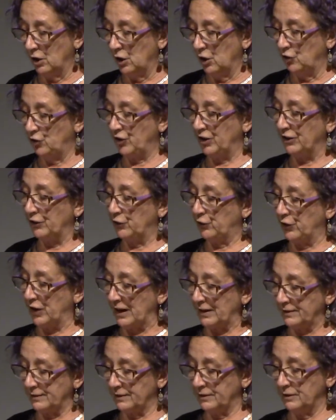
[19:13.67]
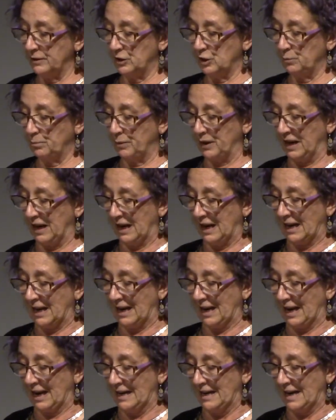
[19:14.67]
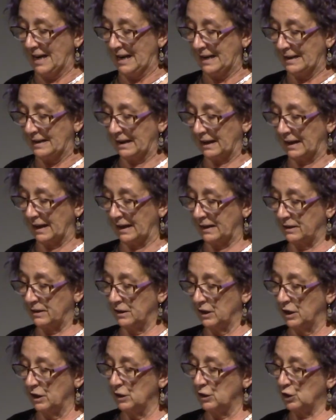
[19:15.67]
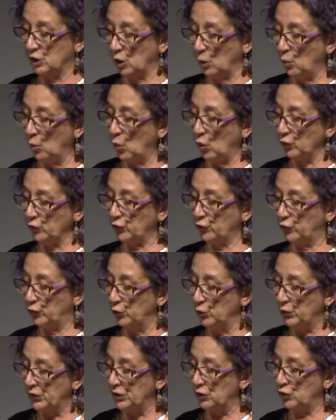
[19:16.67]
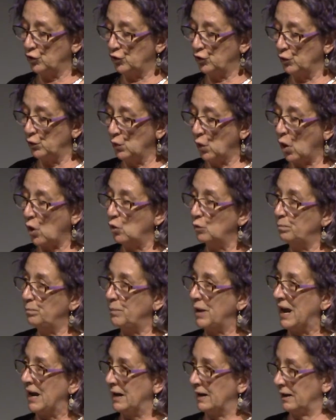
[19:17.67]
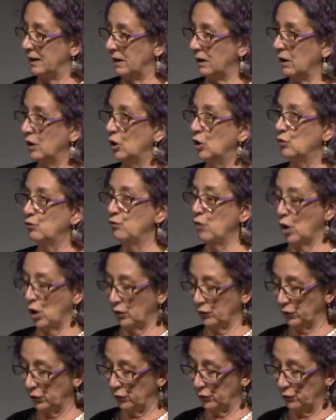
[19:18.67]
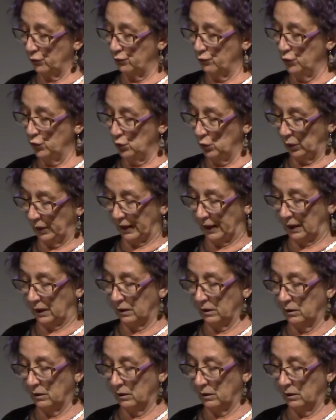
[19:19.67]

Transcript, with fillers: she is destined to be, in intellect, someone suited to obeying rather than ruling,